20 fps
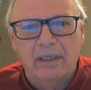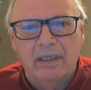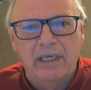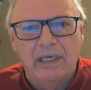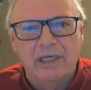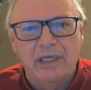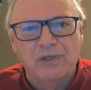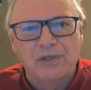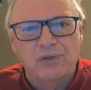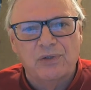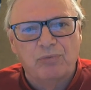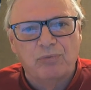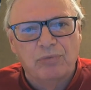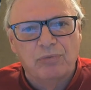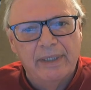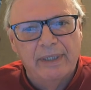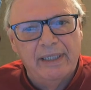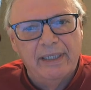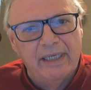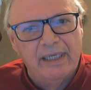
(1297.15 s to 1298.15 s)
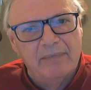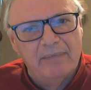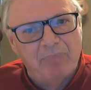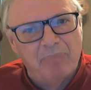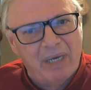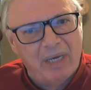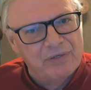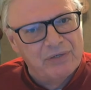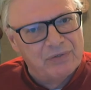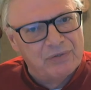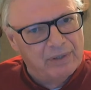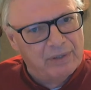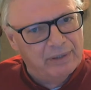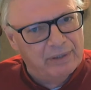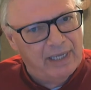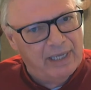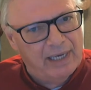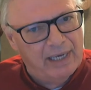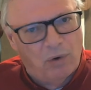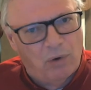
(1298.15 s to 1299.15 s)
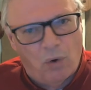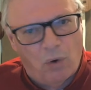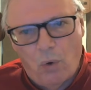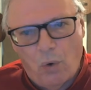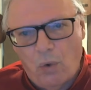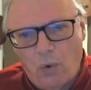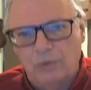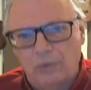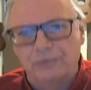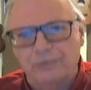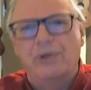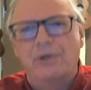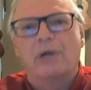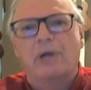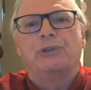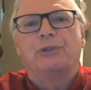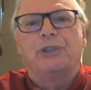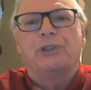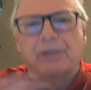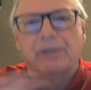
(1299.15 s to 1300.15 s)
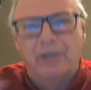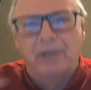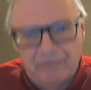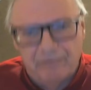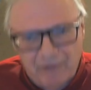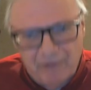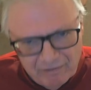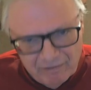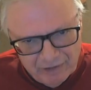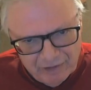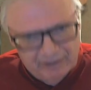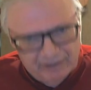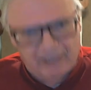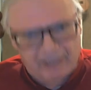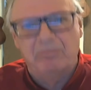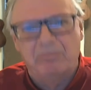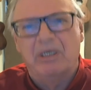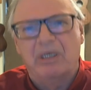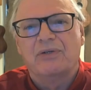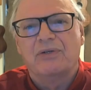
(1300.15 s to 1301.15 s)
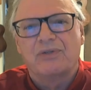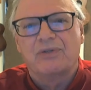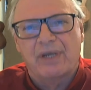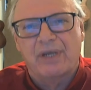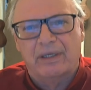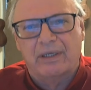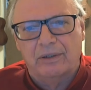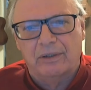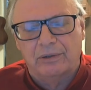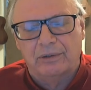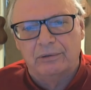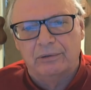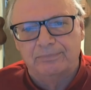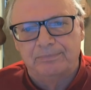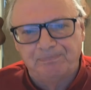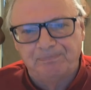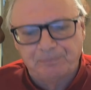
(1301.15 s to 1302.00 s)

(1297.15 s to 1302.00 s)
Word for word: is really based on that whole notion of everything being cyclical.